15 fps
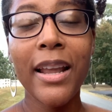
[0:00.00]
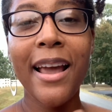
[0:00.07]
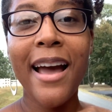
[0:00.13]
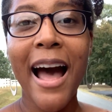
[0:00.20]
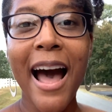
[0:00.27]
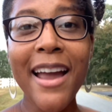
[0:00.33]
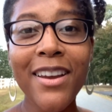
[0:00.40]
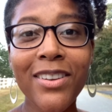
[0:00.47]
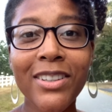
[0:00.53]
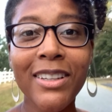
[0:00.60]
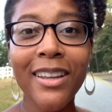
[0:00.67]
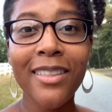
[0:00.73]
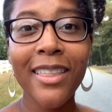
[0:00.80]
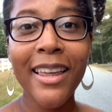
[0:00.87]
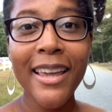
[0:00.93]
I used to
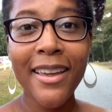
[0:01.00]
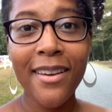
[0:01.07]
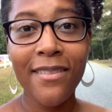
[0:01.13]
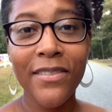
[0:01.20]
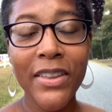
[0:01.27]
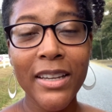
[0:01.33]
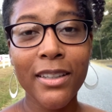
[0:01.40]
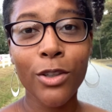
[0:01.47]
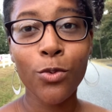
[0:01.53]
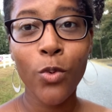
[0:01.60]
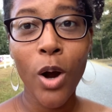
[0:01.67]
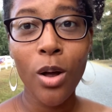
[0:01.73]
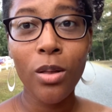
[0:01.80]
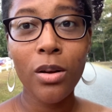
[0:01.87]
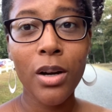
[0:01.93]
live this
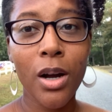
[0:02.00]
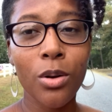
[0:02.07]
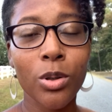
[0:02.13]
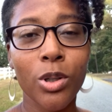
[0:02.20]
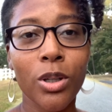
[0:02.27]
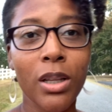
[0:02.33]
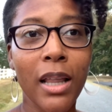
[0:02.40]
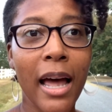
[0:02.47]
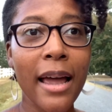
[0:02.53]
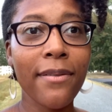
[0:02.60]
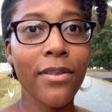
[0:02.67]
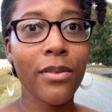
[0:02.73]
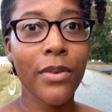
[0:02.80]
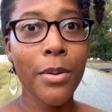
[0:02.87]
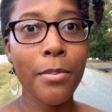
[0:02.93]
roller coaster life
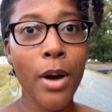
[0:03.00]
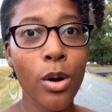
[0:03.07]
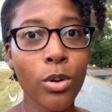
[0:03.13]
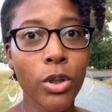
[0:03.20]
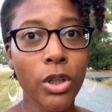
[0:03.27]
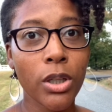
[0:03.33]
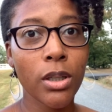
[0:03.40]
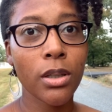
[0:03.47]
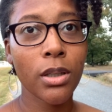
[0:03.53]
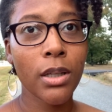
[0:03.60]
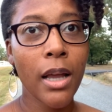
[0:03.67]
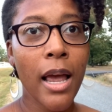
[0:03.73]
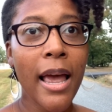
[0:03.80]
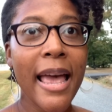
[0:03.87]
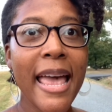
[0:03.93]
of emotions.
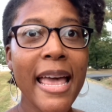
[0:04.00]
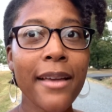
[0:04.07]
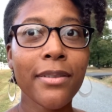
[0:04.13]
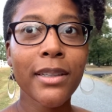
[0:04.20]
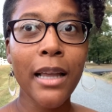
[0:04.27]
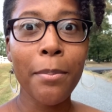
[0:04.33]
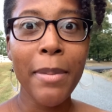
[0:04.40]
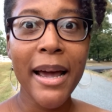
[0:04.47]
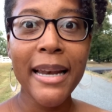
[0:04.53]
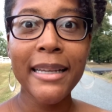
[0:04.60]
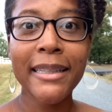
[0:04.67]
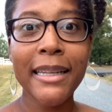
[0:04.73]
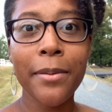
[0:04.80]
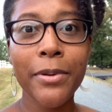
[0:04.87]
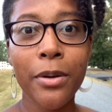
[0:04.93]
If somebody
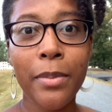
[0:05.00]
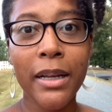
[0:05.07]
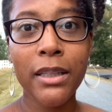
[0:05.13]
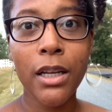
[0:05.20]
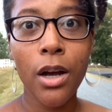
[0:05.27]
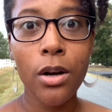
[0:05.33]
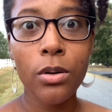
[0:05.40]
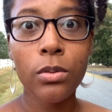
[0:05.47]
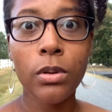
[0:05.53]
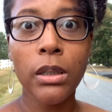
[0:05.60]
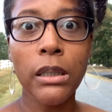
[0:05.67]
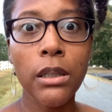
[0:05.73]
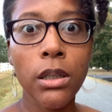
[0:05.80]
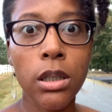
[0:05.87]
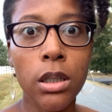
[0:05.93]
stepped on my toe,
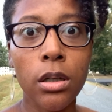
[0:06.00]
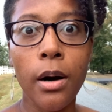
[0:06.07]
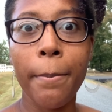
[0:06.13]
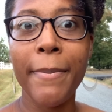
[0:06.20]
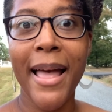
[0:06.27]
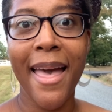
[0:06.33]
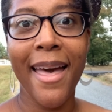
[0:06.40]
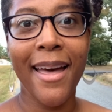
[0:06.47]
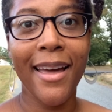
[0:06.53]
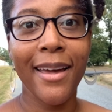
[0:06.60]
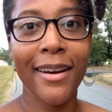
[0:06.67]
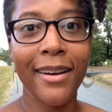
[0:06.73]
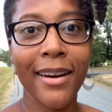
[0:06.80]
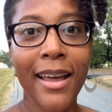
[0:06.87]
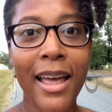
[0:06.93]
ugh, I'm mad.
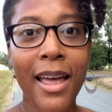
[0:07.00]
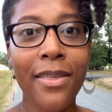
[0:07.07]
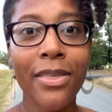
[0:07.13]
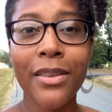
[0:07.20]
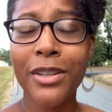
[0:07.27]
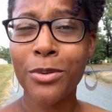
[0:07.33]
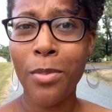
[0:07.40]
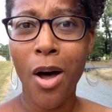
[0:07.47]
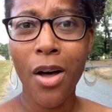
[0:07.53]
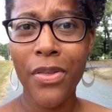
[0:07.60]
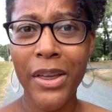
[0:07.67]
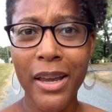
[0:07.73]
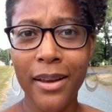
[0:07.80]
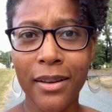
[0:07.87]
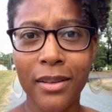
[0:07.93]
Small
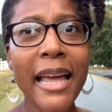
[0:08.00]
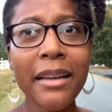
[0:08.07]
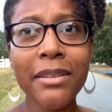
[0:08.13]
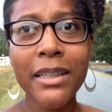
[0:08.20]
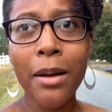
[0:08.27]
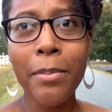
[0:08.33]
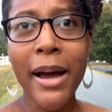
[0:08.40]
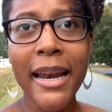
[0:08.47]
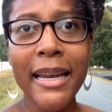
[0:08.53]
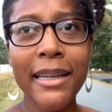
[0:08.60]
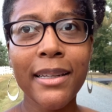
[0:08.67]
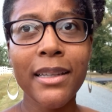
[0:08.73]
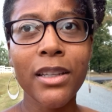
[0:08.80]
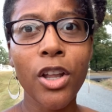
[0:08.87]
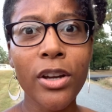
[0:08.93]
thing. If somebody
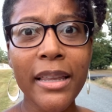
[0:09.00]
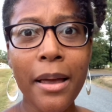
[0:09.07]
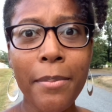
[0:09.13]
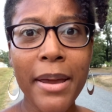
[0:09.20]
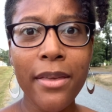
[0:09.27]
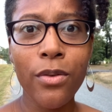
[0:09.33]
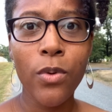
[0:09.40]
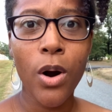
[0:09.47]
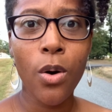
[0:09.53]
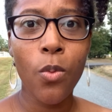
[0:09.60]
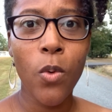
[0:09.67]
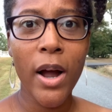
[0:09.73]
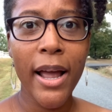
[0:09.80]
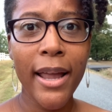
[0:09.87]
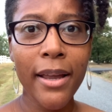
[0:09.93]
looked at me the wrong
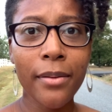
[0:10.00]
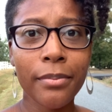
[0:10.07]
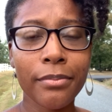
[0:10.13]
way,